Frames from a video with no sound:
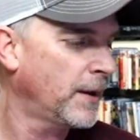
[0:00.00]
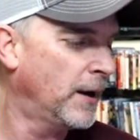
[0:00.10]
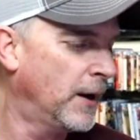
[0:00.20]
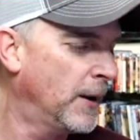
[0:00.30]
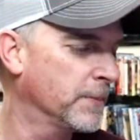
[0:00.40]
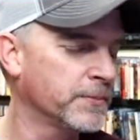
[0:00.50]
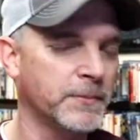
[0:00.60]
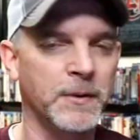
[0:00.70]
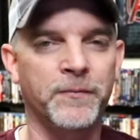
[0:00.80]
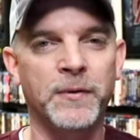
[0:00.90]
Um,
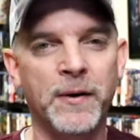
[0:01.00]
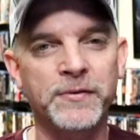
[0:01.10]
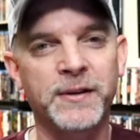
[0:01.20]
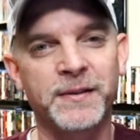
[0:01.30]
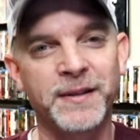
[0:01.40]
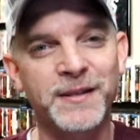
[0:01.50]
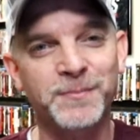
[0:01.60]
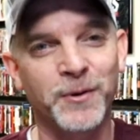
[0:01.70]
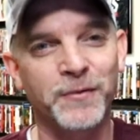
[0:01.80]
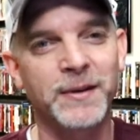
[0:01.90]
if you've never seen
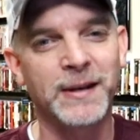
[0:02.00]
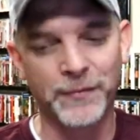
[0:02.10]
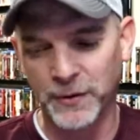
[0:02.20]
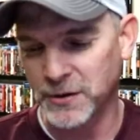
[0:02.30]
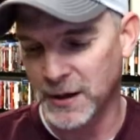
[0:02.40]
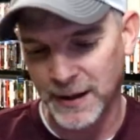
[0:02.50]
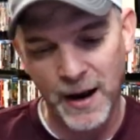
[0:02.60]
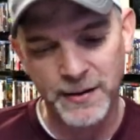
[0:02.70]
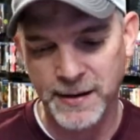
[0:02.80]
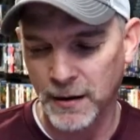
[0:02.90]
this movie, definitely check it
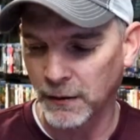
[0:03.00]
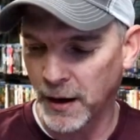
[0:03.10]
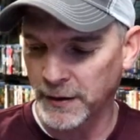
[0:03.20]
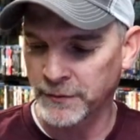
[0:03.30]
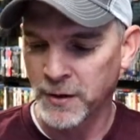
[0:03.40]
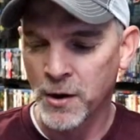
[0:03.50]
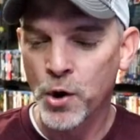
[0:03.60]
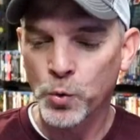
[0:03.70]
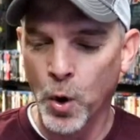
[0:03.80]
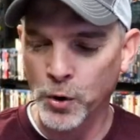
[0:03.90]
out. It's got a lot of
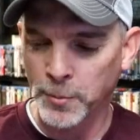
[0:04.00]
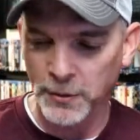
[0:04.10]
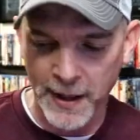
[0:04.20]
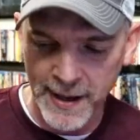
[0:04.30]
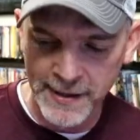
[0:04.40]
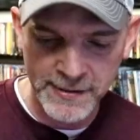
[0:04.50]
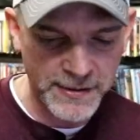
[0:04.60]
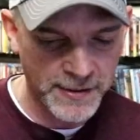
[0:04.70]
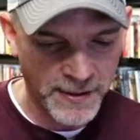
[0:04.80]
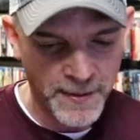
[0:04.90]
quotable
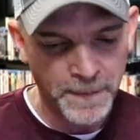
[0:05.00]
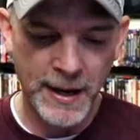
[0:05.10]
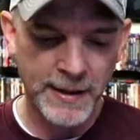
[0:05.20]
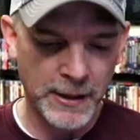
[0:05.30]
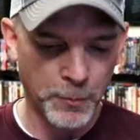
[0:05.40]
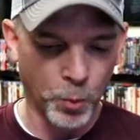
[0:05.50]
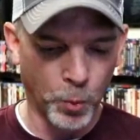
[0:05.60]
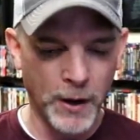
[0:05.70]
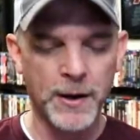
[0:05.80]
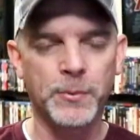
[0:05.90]
lines. Okay, at number
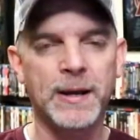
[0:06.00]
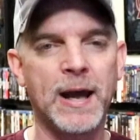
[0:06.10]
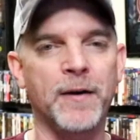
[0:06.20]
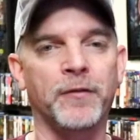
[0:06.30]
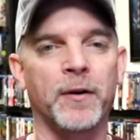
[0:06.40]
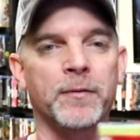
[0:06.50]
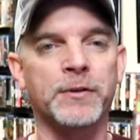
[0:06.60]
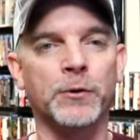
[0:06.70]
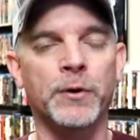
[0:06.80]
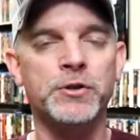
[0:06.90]
one, we have
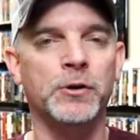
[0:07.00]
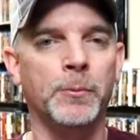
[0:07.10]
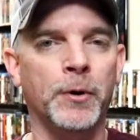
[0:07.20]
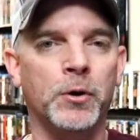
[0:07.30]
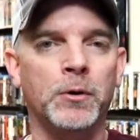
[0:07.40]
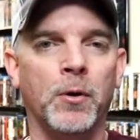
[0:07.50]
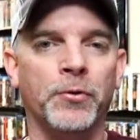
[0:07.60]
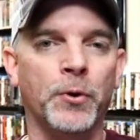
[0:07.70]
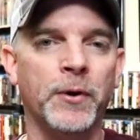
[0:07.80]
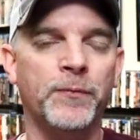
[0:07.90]
the original Miracle
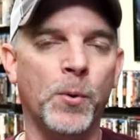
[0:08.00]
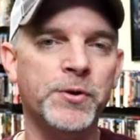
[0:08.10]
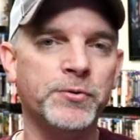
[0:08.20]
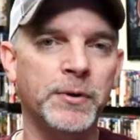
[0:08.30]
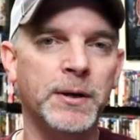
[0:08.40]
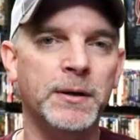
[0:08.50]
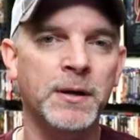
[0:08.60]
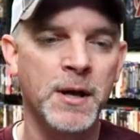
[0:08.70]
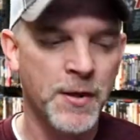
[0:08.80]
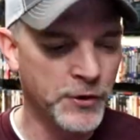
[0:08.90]
on thirty-fourth
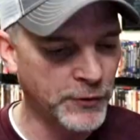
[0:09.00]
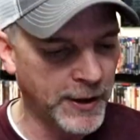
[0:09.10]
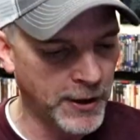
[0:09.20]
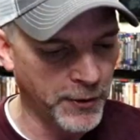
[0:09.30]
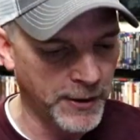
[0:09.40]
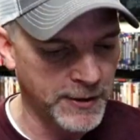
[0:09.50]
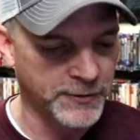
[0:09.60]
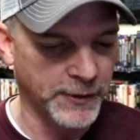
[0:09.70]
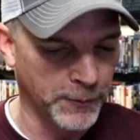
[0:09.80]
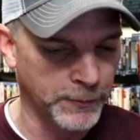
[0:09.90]
Street. This right here
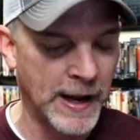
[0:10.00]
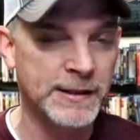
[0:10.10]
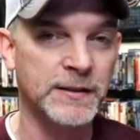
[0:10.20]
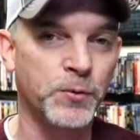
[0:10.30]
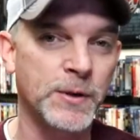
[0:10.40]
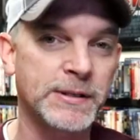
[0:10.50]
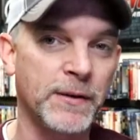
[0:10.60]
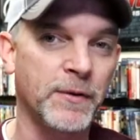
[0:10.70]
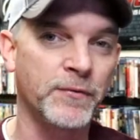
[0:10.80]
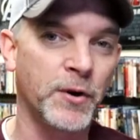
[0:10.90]
is the nineteen
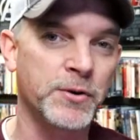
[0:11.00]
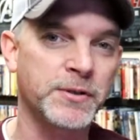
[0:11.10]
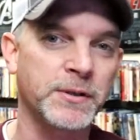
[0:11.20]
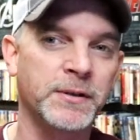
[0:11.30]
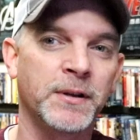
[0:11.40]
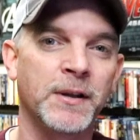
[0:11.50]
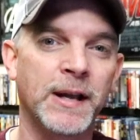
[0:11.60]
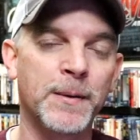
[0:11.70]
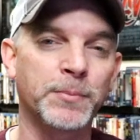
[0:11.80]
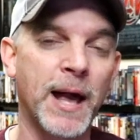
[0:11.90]
forty-seven version
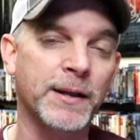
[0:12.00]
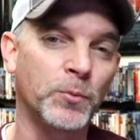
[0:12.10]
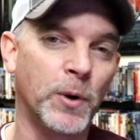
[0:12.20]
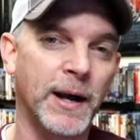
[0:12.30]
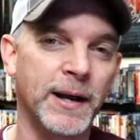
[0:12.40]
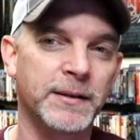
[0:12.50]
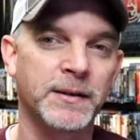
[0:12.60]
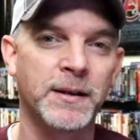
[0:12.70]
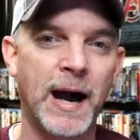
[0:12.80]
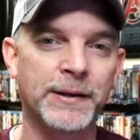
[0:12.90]
in black and
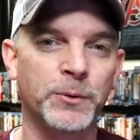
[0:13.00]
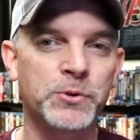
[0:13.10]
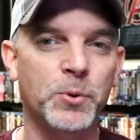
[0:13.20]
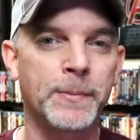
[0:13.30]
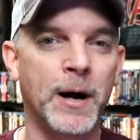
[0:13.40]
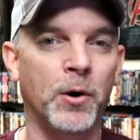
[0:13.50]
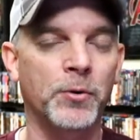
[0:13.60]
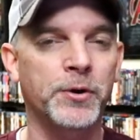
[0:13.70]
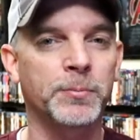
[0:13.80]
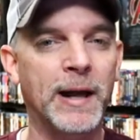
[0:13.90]
white. I do enjoy my
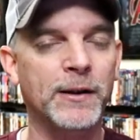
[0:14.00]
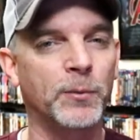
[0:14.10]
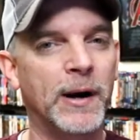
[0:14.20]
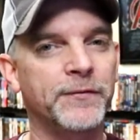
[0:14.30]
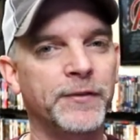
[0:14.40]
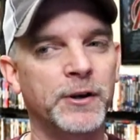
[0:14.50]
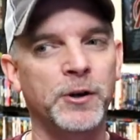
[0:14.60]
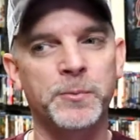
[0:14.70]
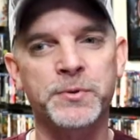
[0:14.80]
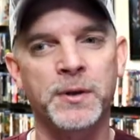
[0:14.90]
older black and white
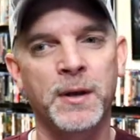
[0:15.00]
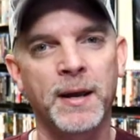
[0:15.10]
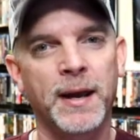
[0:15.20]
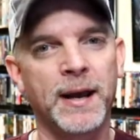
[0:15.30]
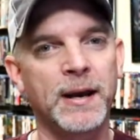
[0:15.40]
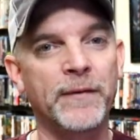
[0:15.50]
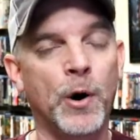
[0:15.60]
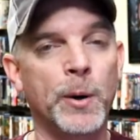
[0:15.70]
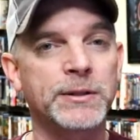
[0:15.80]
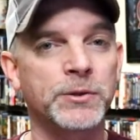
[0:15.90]
films, and I've
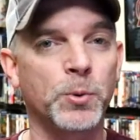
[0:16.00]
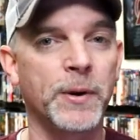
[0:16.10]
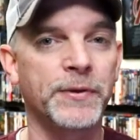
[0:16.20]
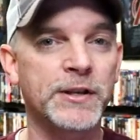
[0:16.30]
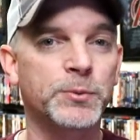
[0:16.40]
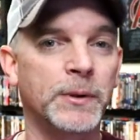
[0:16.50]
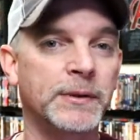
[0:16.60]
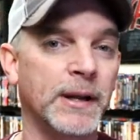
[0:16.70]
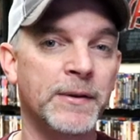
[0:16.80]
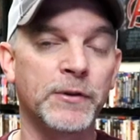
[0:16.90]
always enjoyed this
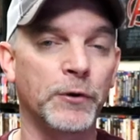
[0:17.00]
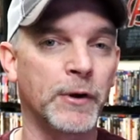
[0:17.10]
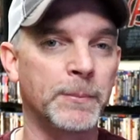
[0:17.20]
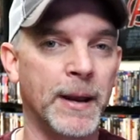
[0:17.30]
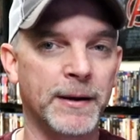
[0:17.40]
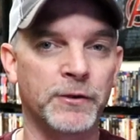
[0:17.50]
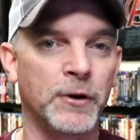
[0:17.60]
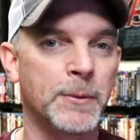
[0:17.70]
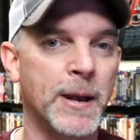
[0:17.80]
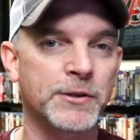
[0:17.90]
one, even the remake. The
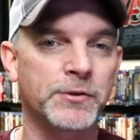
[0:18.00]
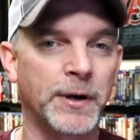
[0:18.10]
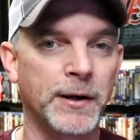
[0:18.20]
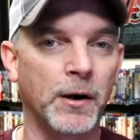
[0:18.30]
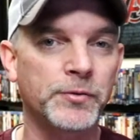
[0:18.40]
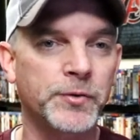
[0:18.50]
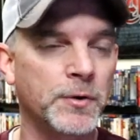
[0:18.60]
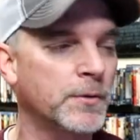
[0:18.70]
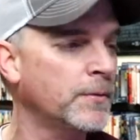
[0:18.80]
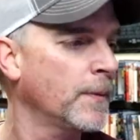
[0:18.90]
remake's great
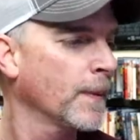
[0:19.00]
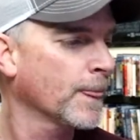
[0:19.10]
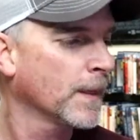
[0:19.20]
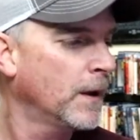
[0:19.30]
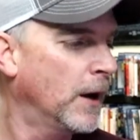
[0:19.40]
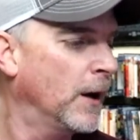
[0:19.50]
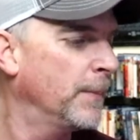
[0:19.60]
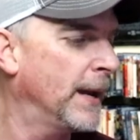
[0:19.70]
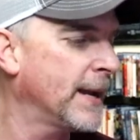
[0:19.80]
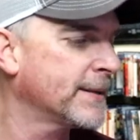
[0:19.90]
also, um,
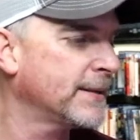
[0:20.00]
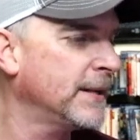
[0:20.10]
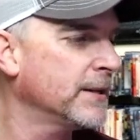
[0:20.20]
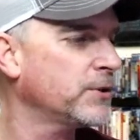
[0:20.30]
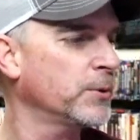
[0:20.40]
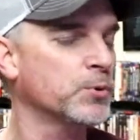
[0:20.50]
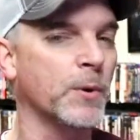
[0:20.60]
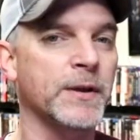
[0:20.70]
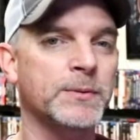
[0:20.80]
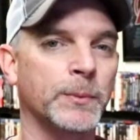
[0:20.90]
but I tend to
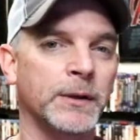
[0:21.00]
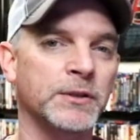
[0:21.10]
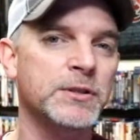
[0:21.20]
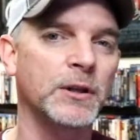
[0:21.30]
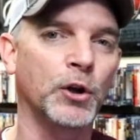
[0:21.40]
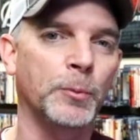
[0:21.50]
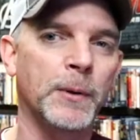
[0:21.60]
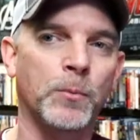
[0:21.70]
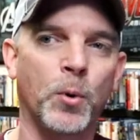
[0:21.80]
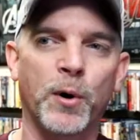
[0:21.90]
enjoy this one just a little
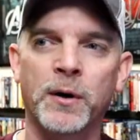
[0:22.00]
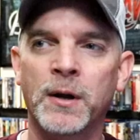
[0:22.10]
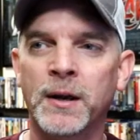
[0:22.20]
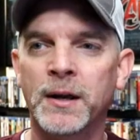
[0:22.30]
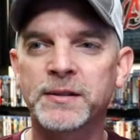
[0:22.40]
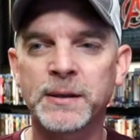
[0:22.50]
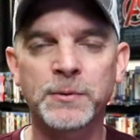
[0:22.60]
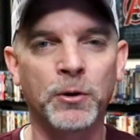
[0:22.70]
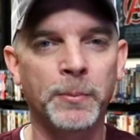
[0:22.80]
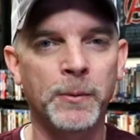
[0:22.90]
bit more. It seems
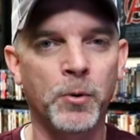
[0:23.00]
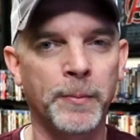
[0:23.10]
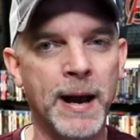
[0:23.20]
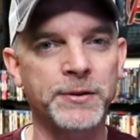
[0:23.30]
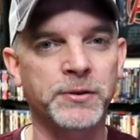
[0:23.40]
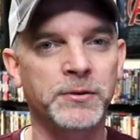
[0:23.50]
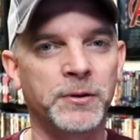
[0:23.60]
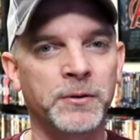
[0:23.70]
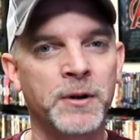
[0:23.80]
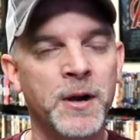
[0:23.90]
a little bit more
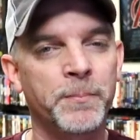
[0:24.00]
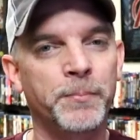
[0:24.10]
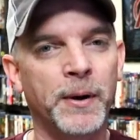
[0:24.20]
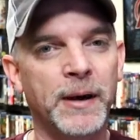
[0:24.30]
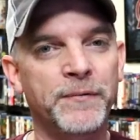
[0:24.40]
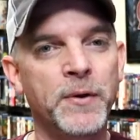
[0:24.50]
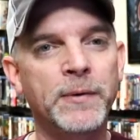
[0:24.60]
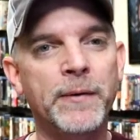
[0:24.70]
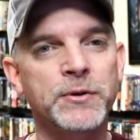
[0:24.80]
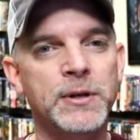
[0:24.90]
magical, but if you've
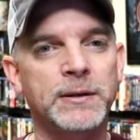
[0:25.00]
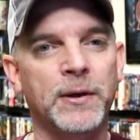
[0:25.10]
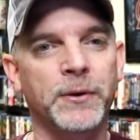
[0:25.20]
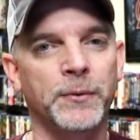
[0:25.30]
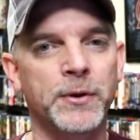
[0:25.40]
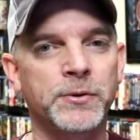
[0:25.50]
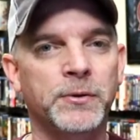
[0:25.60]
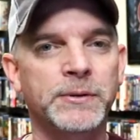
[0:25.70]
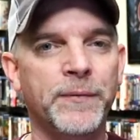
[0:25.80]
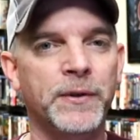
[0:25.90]
never checked out the
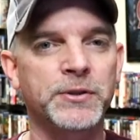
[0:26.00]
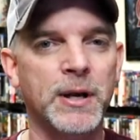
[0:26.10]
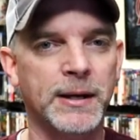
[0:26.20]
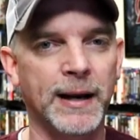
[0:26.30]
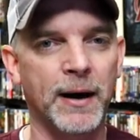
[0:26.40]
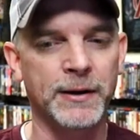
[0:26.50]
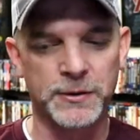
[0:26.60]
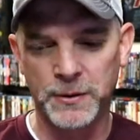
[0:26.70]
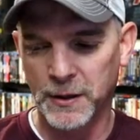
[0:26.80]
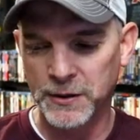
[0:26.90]
original, definitely check it out.
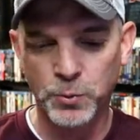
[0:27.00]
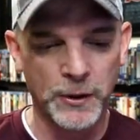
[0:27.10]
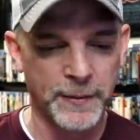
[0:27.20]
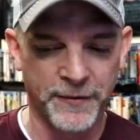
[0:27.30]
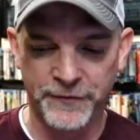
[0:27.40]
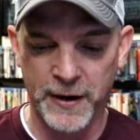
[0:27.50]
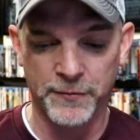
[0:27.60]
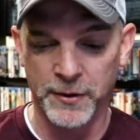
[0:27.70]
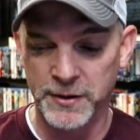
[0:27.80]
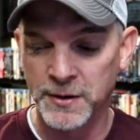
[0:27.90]
It's, it's one of my
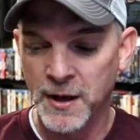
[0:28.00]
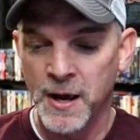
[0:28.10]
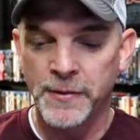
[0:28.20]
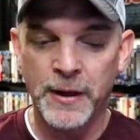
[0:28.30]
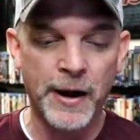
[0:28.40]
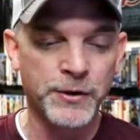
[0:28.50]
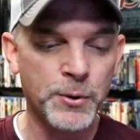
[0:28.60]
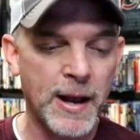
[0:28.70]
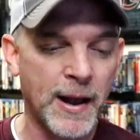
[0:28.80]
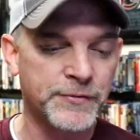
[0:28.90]
favorites. Now, I
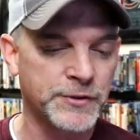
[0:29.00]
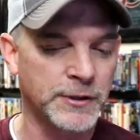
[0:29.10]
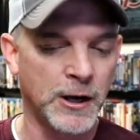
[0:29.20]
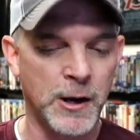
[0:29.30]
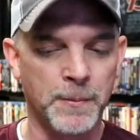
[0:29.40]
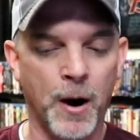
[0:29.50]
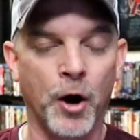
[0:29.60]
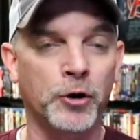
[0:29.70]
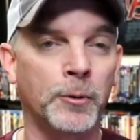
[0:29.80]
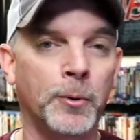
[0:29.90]
do have some
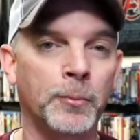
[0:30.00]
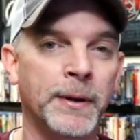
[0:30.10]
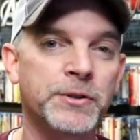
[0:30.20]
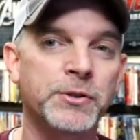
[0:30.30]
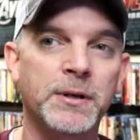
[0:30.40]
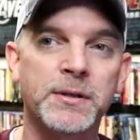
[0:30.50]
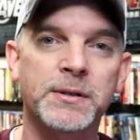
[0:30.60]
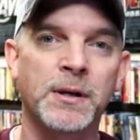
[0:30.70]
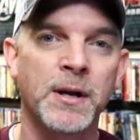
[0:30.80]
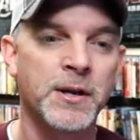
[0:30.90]
honorable
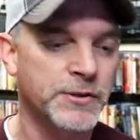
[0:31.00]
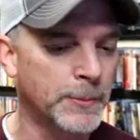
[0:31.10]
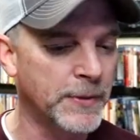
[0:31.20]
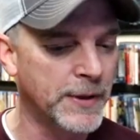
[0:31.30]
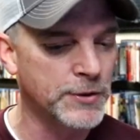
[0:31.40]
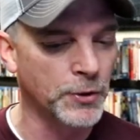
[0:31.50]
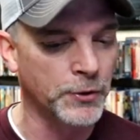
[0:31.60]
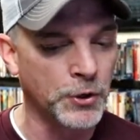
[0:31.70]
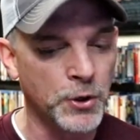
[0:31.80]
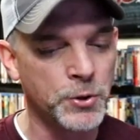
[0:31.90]
mentions. Some of these are
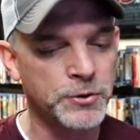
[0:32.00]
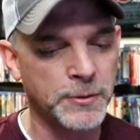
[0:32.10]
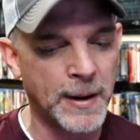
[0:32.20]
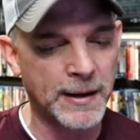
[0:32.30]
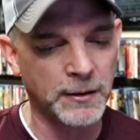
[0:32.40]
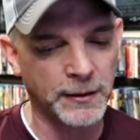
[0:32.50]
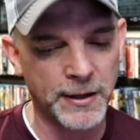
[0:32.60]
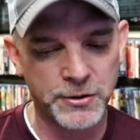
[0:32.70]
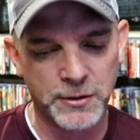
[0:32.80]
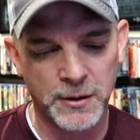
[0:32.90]
new to my
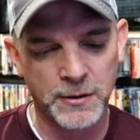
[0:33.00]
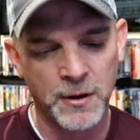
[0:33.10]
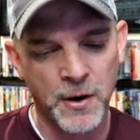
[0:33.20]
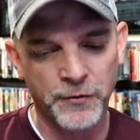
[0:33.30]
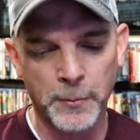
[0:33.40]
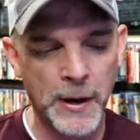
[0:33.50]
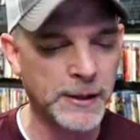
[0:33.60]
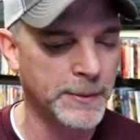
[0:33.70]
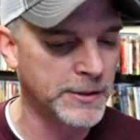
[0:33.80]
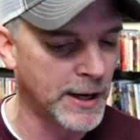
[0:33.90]
collection from
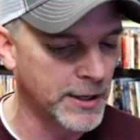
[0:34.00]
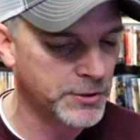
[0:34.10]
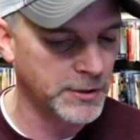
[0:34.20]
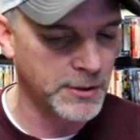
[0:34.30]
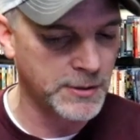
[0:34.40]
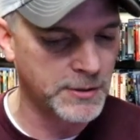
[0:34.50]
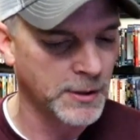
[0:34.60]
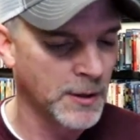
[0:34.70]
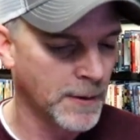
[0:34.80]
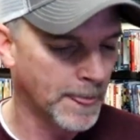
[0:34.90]
recommendations,
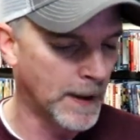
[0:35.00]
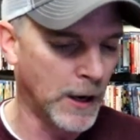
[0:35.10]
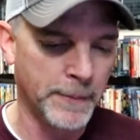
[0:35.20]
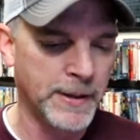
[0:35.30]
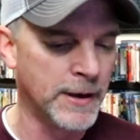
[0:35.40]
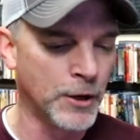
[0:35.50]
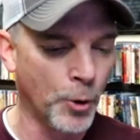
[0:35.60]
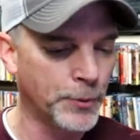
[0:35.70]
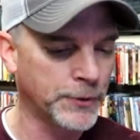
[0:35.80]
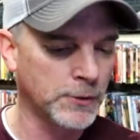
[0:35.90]
um, in
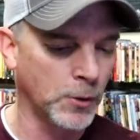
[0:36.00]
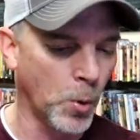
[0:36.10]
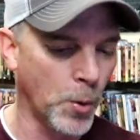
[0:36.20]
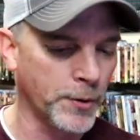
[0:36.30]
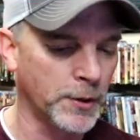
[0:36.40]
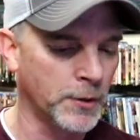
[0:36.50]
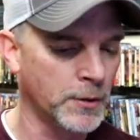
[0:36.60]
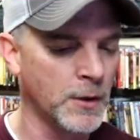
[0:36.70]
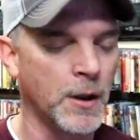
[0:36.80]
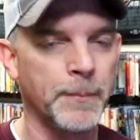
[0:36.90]
no particular order.